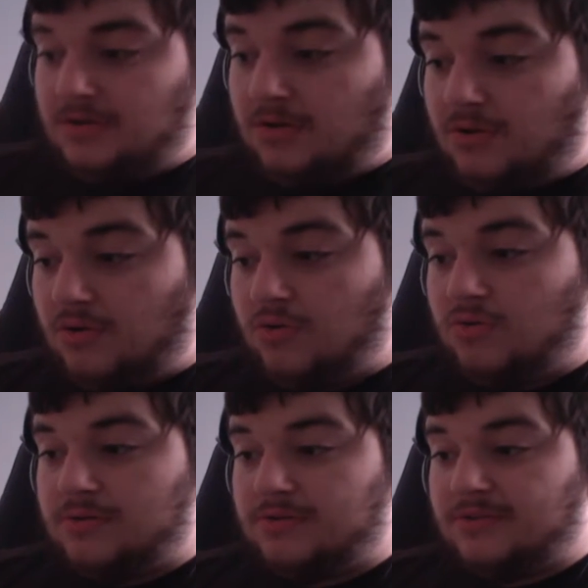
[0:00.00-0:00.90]

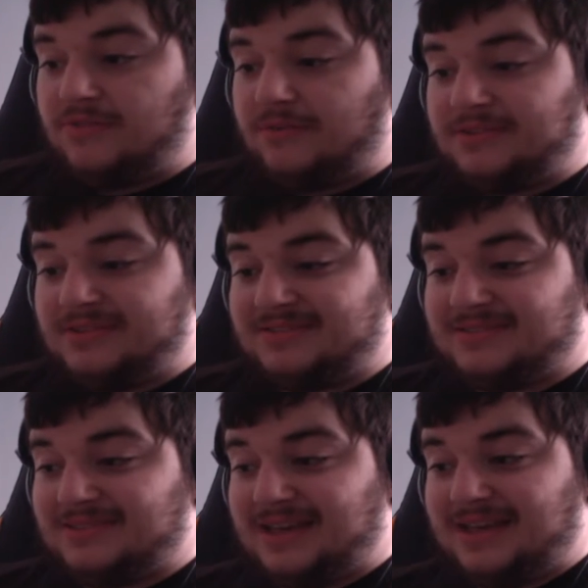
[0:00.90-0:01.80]
All the floppy disks are
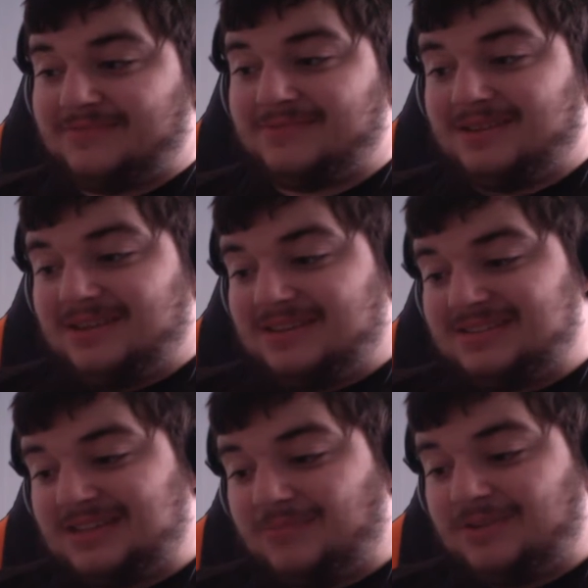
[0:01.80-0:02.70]
there.
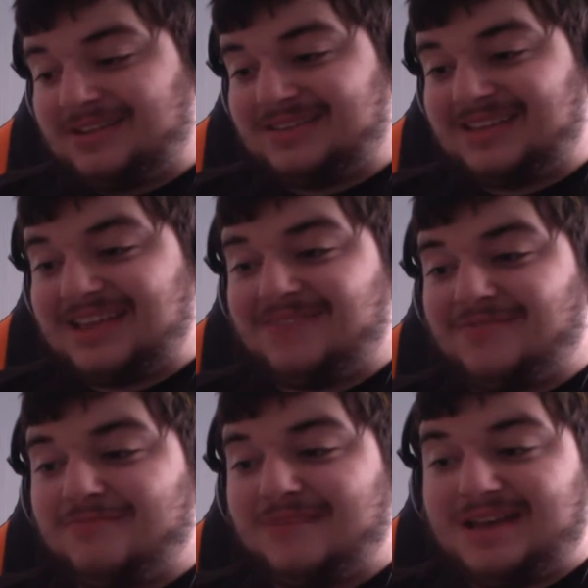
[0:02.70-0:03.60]
Someone has
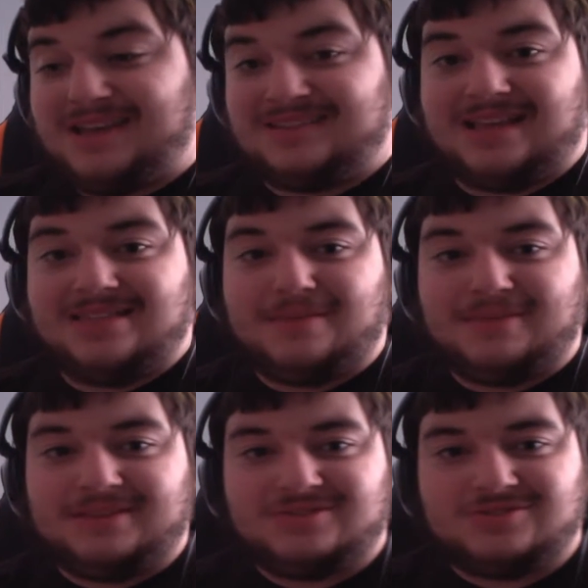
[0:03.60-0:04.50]
even made a
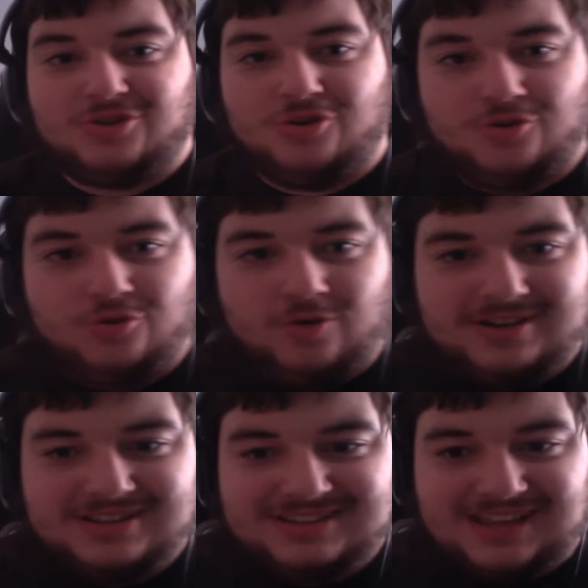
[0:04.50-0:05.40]
Lemmings 2
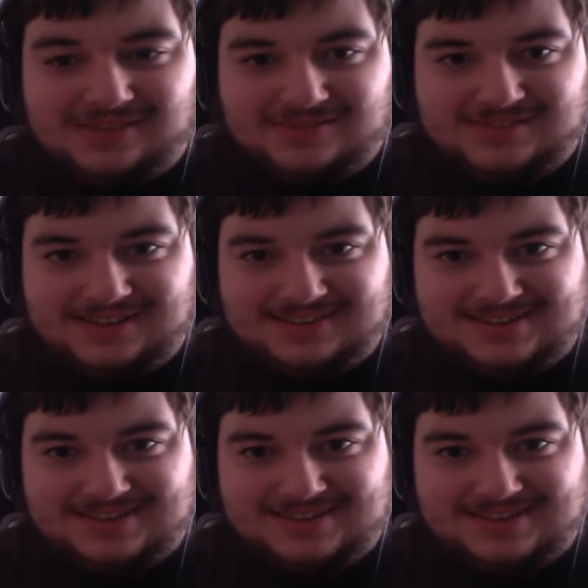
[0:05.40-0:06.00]
saves disc.